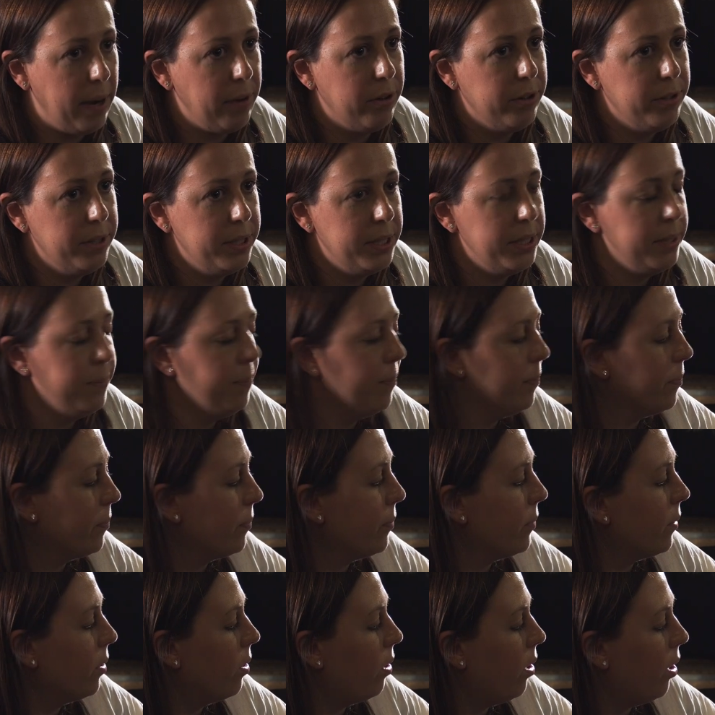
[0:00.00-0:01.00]
barrels.
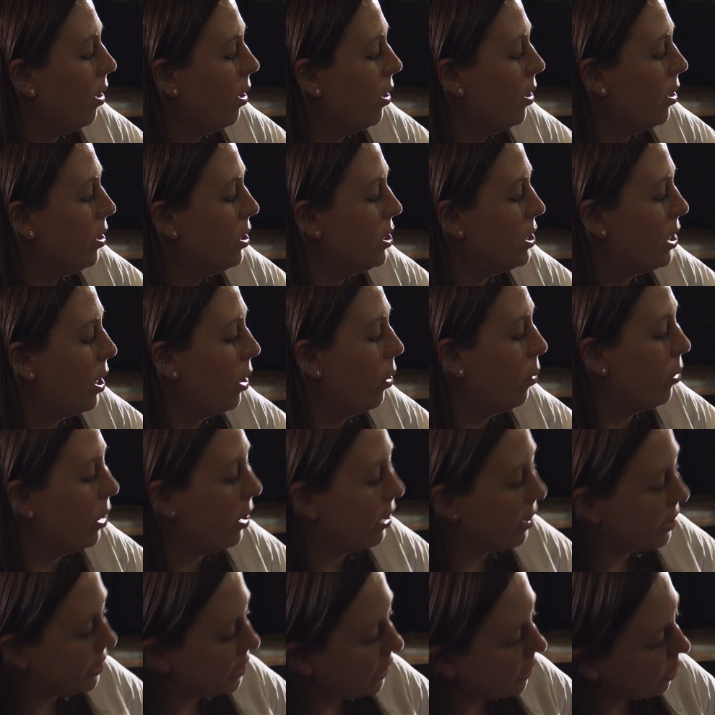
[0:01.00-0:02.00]
So
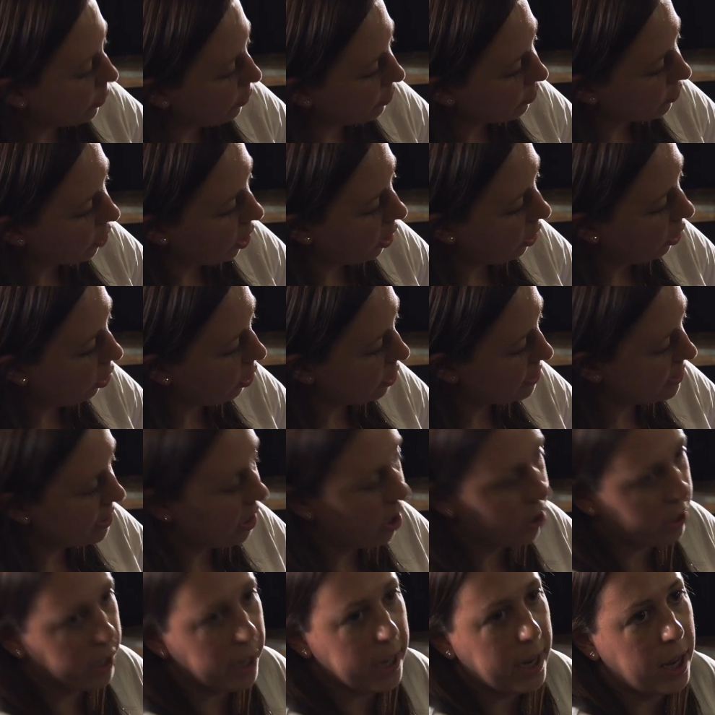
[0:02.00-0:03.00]
you can see that we've got a lot
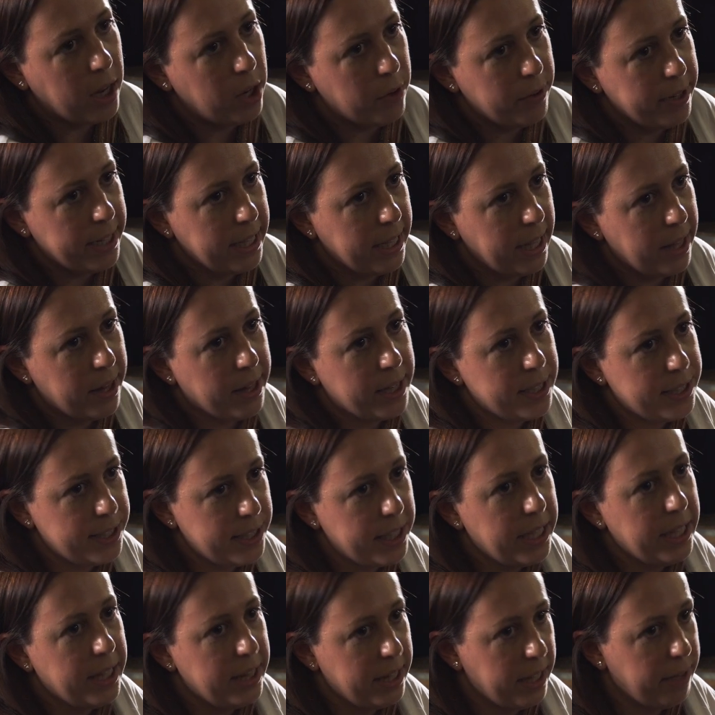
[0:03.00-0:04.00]
darker colour in here. That's
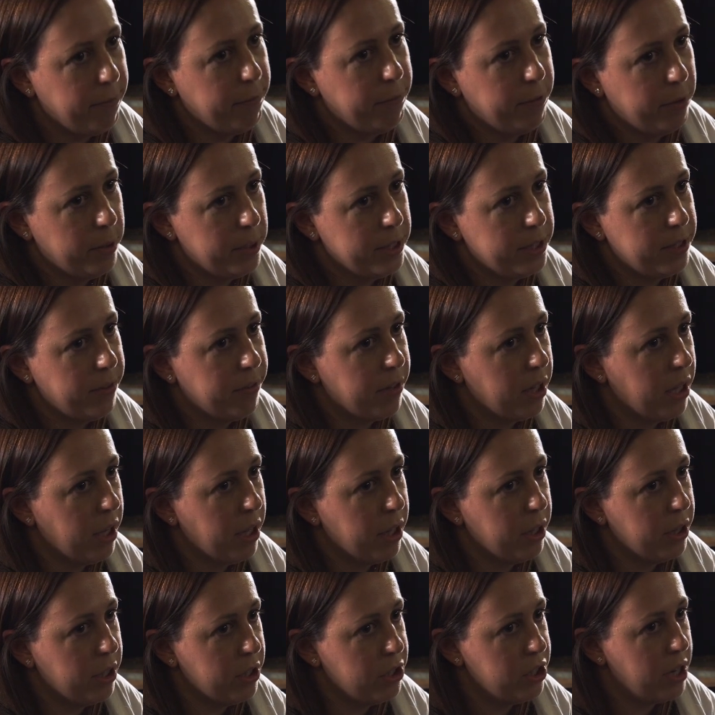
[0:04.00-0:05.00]
the influence of
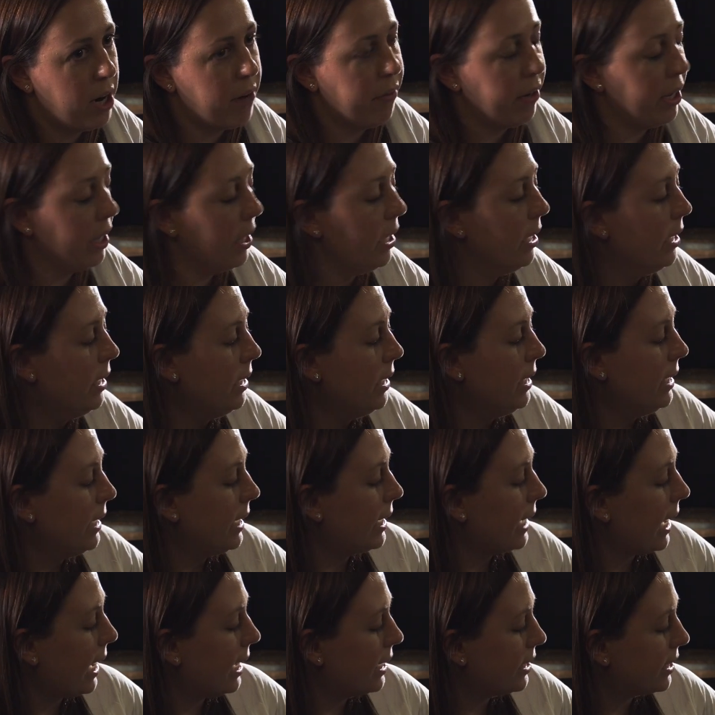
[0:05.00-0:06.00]
the sherry
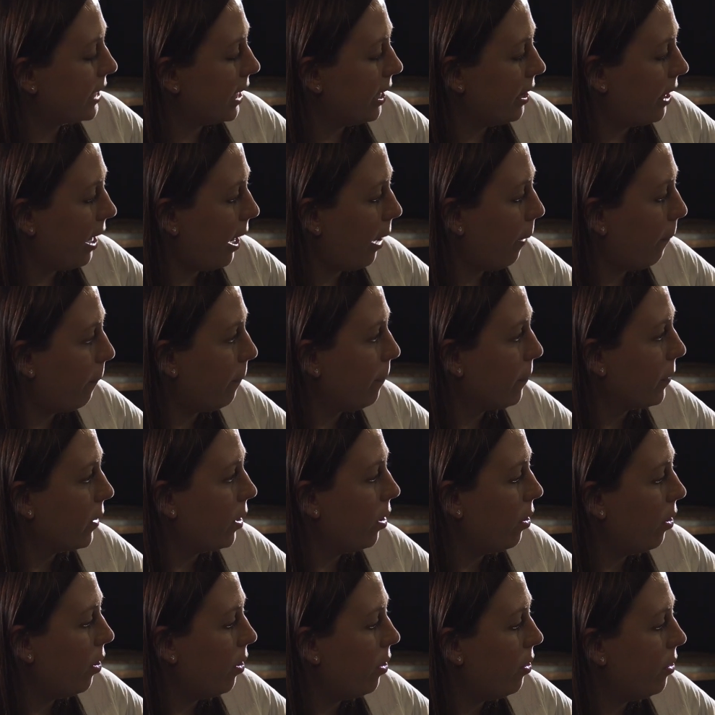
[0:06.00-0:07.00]
cask in there.
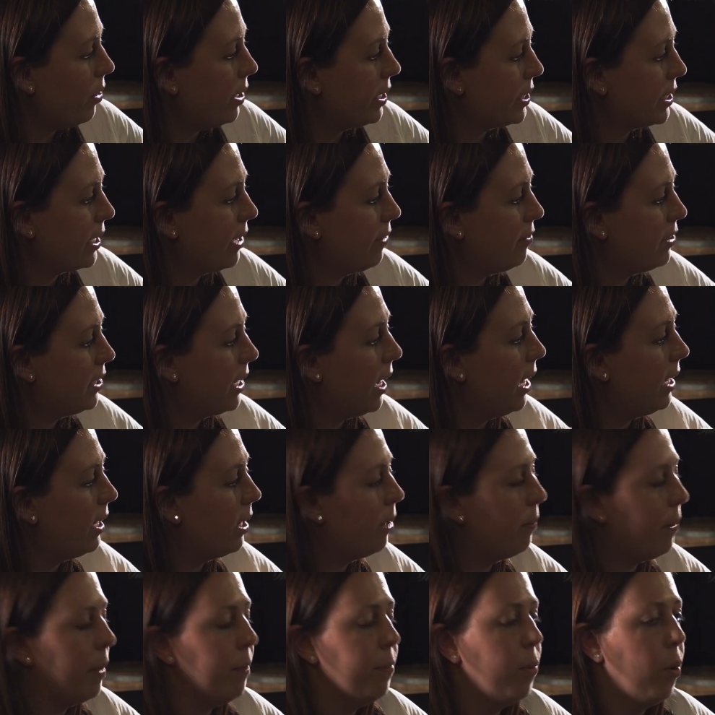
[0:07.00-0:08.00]
This gives a
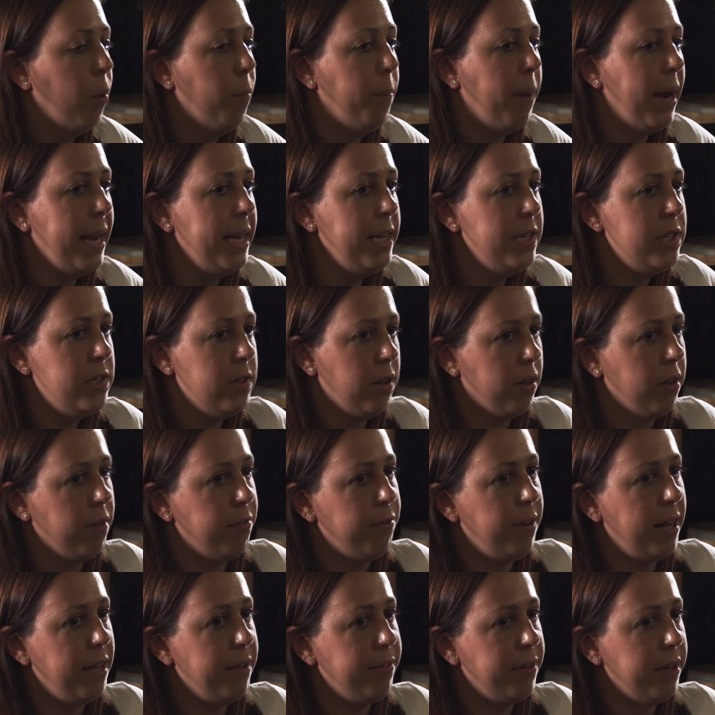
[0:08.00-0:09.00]
little bit more bite on the
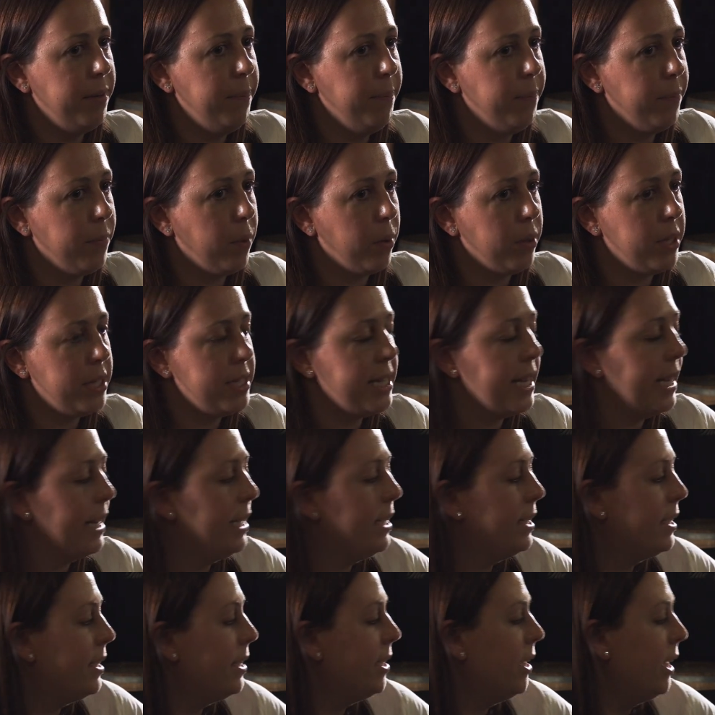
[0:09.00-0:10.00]
flavour, on the
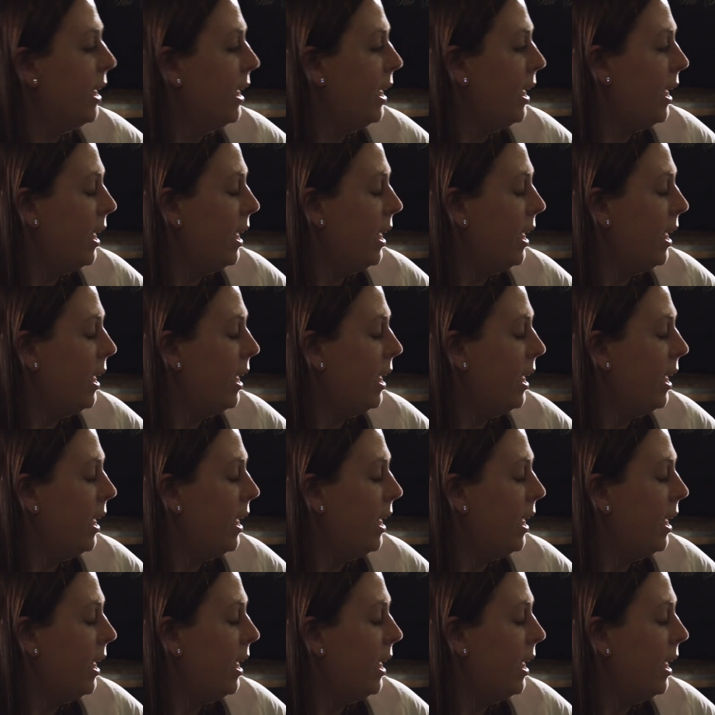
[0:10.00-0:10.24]
taste.